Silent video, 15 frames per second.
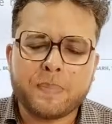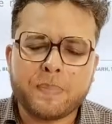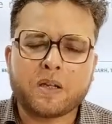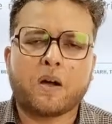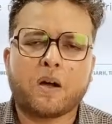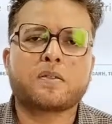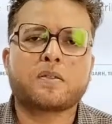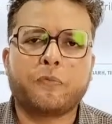
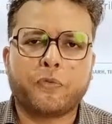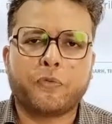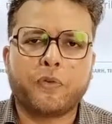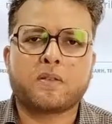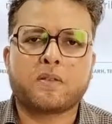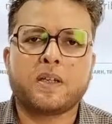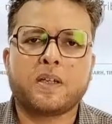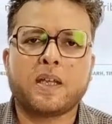because of
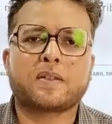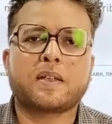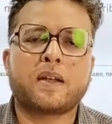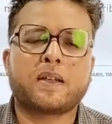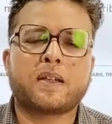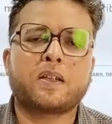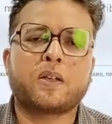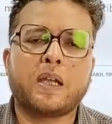which they
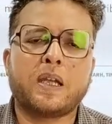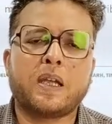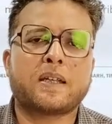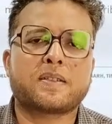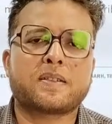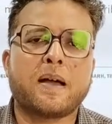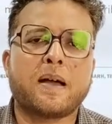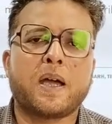started calling
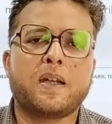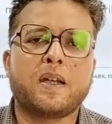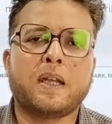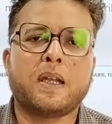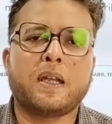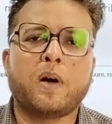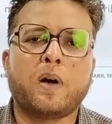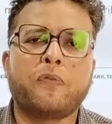Assam by the
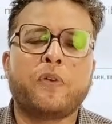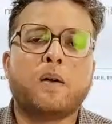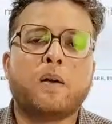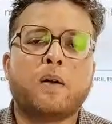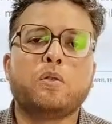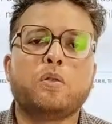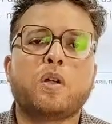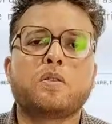name of
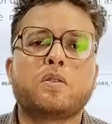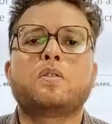Mungdung